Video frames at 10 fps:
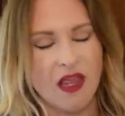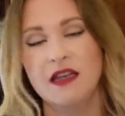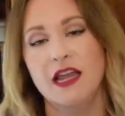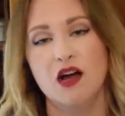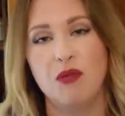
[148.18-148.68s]

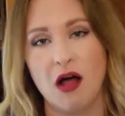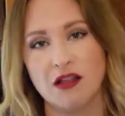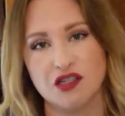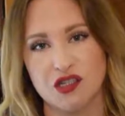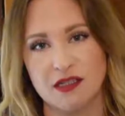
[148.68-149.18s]
nail
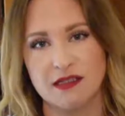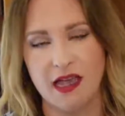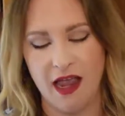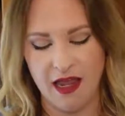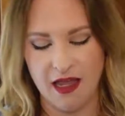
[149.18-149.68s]
polishes,
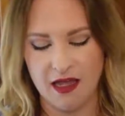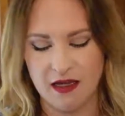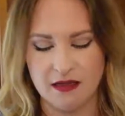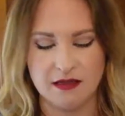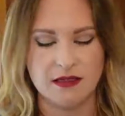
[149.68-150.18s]

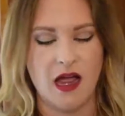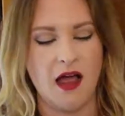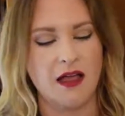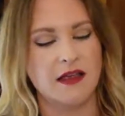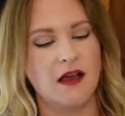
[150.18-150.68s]
and
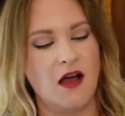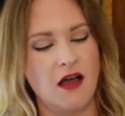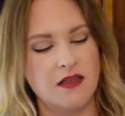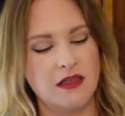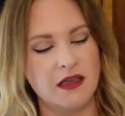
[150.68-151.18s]
I
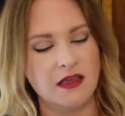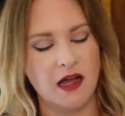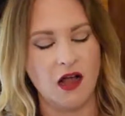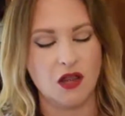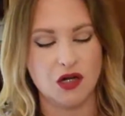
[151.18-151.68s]
got the
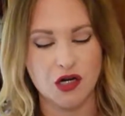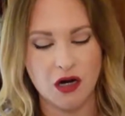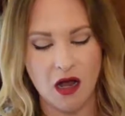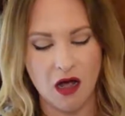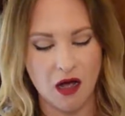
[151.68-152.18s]
color